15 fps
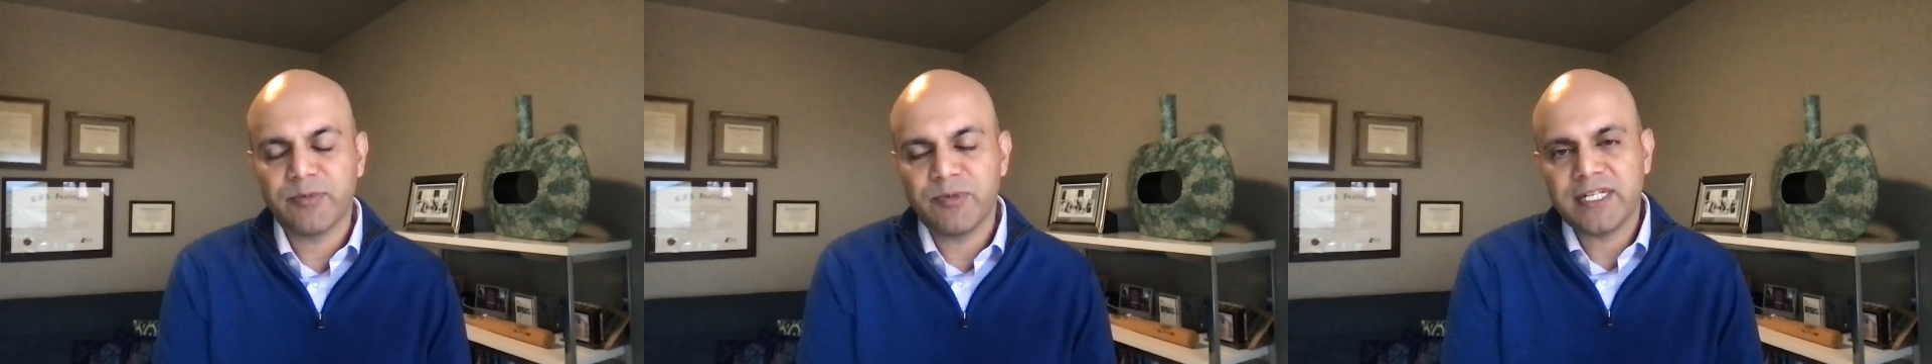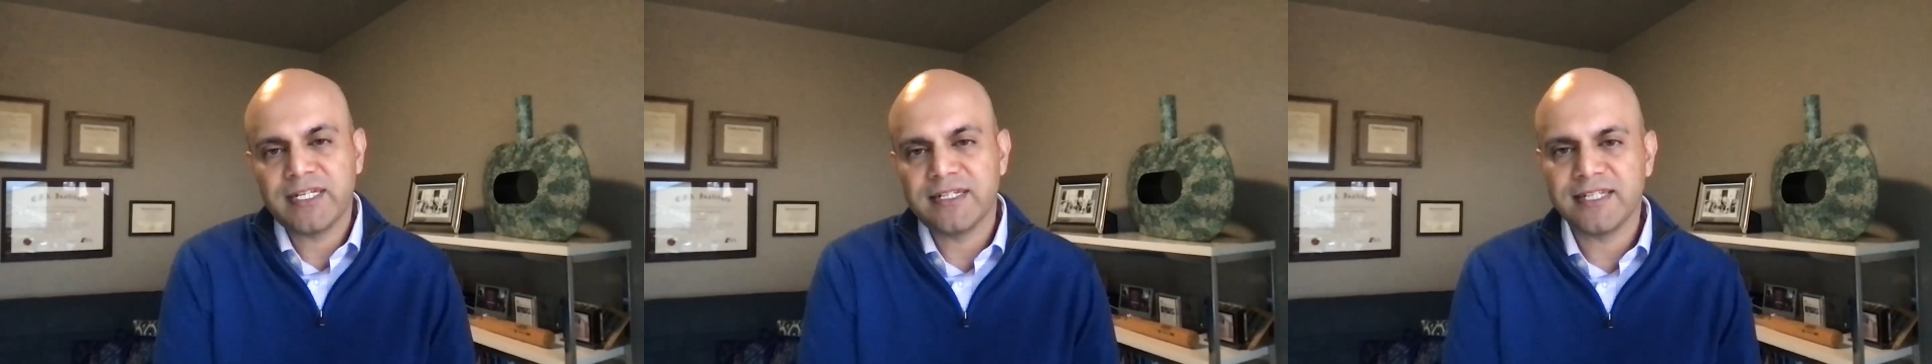
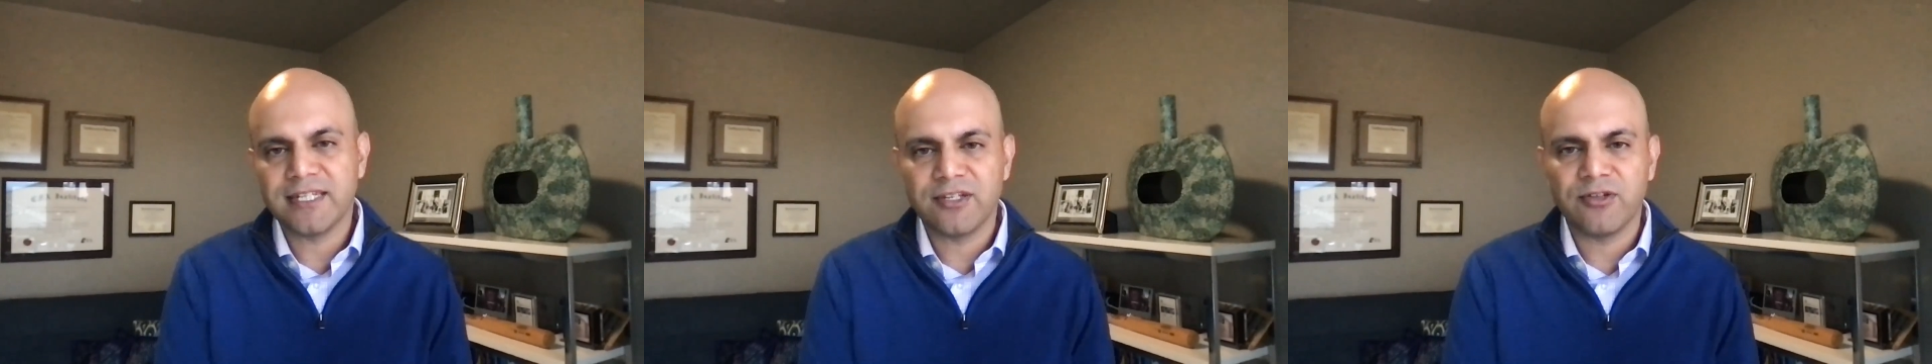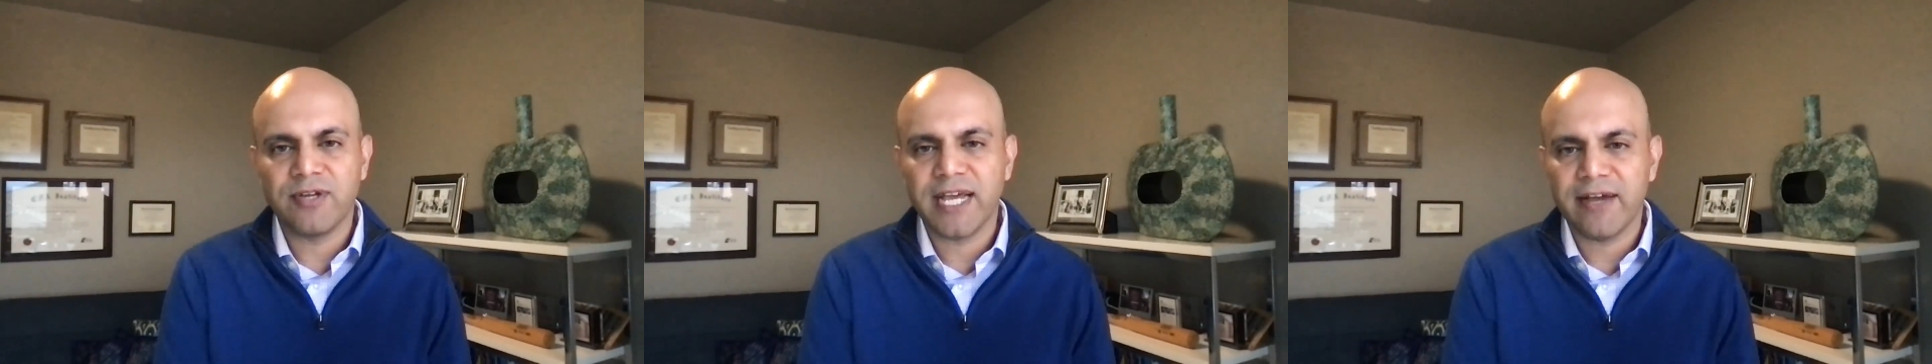We
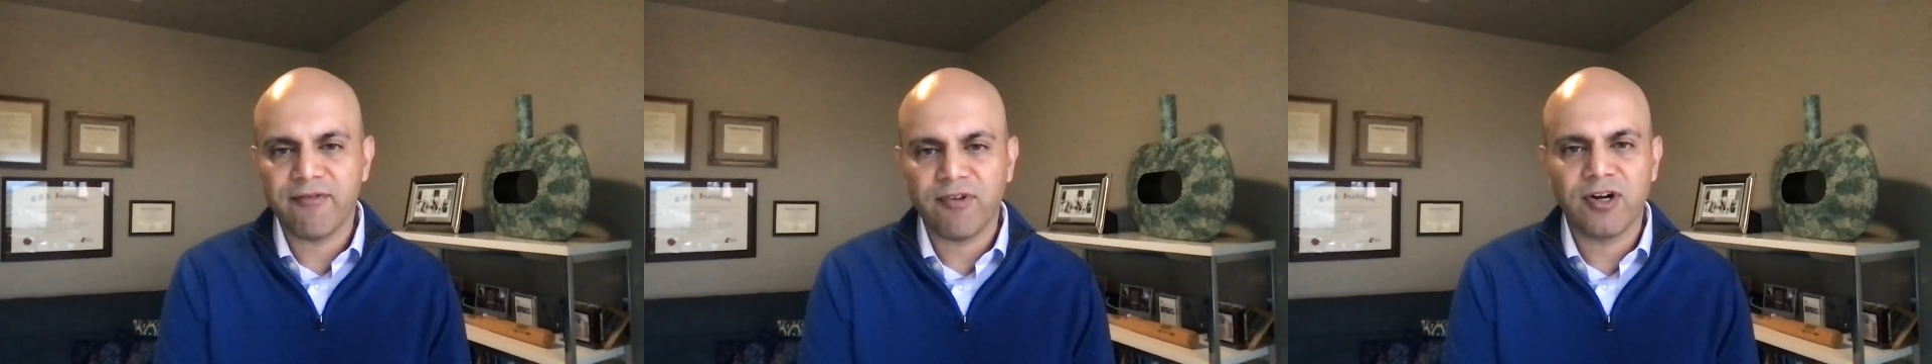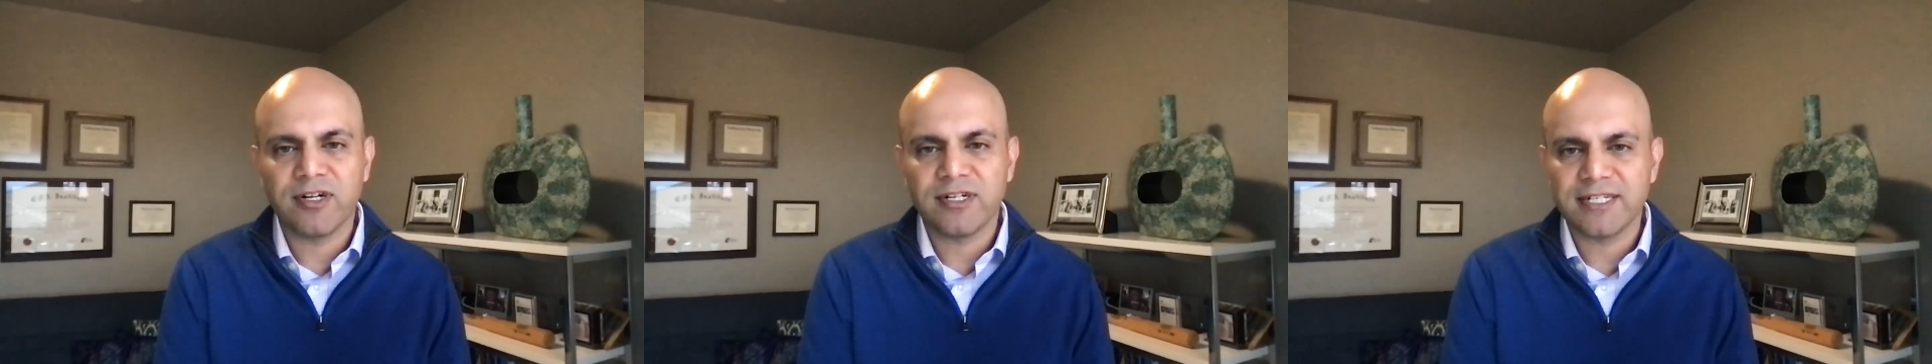continue to have
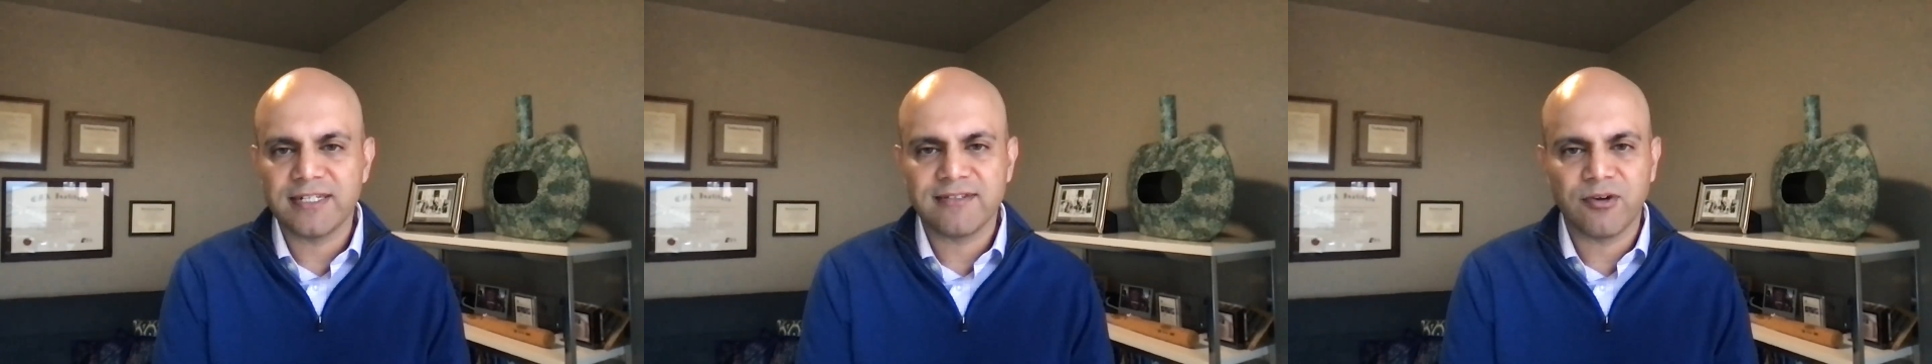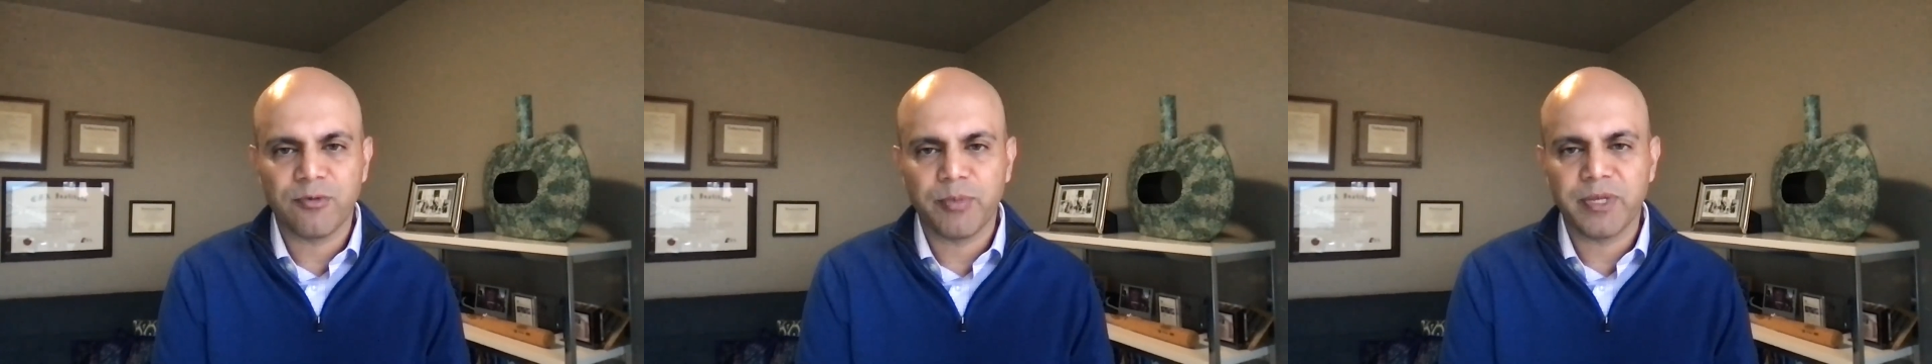R&D
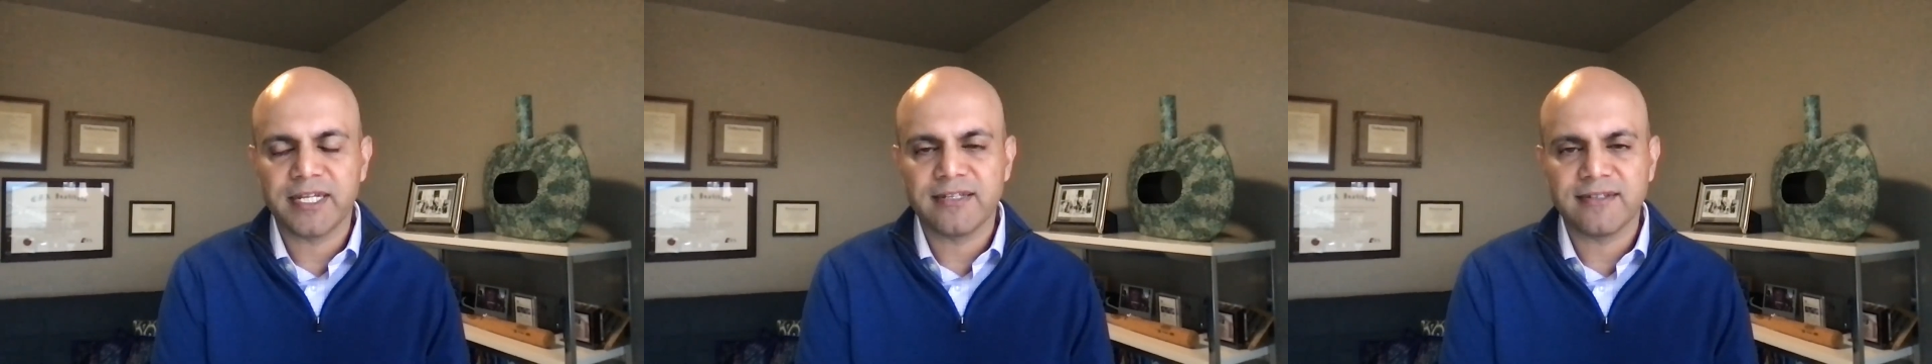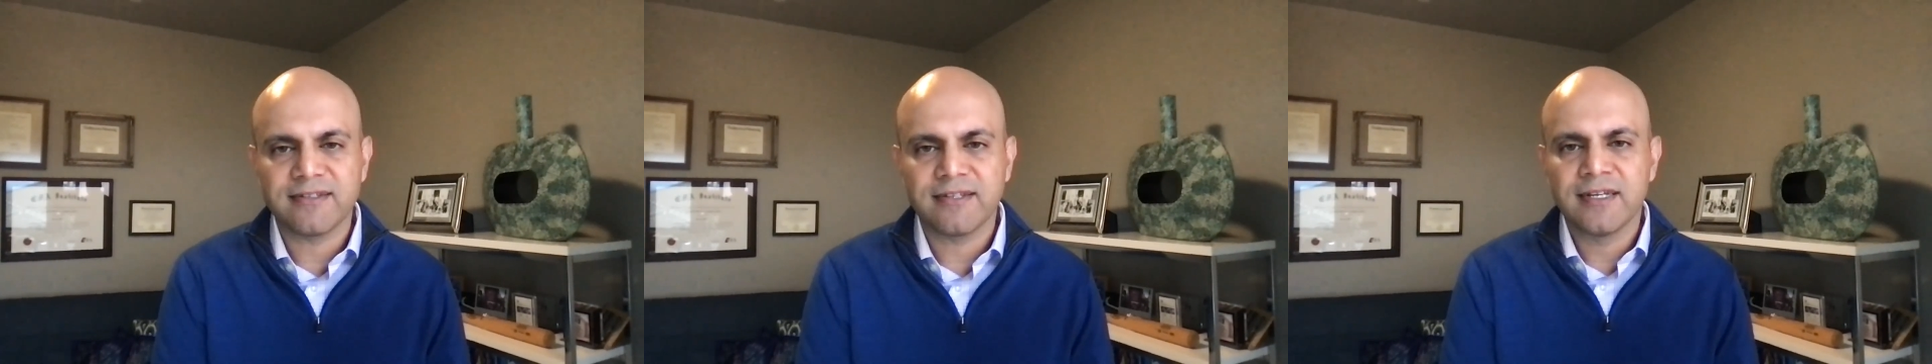as our
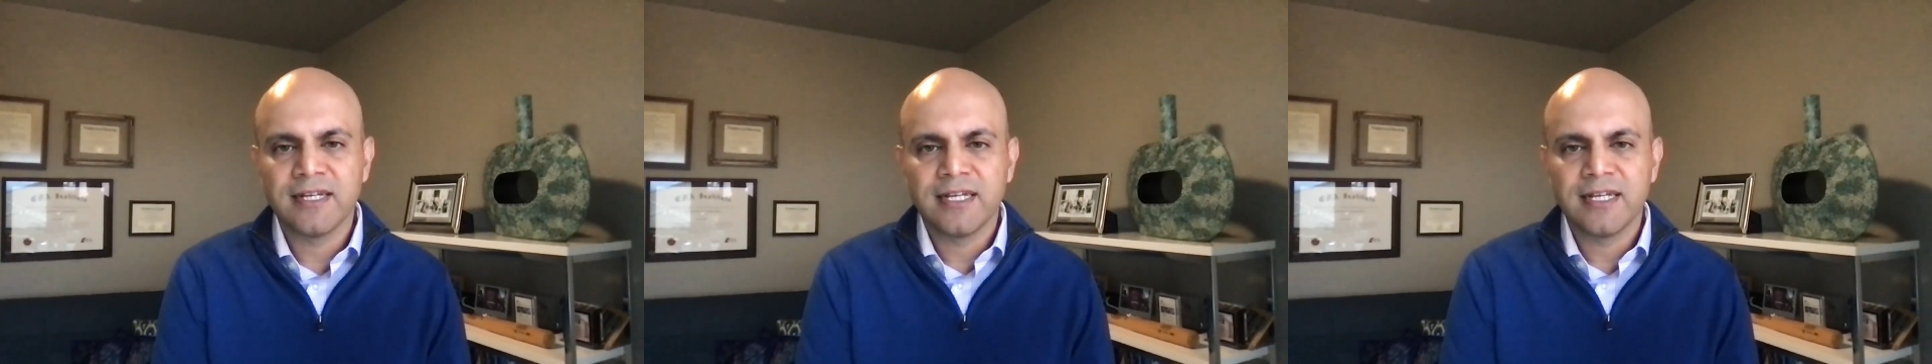biggest